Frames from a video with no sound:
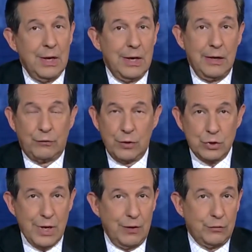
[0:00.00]
He
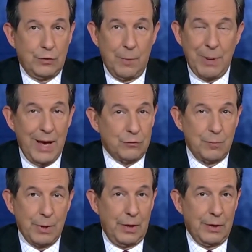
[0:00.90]
suggests the
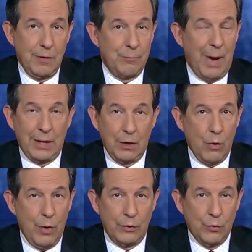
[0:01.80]
possibility of money
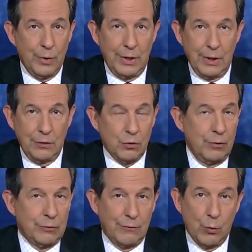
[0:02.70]
laundering in
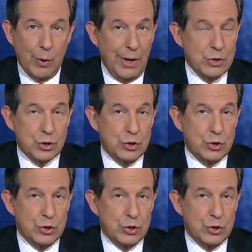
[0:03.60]
terms of a relationship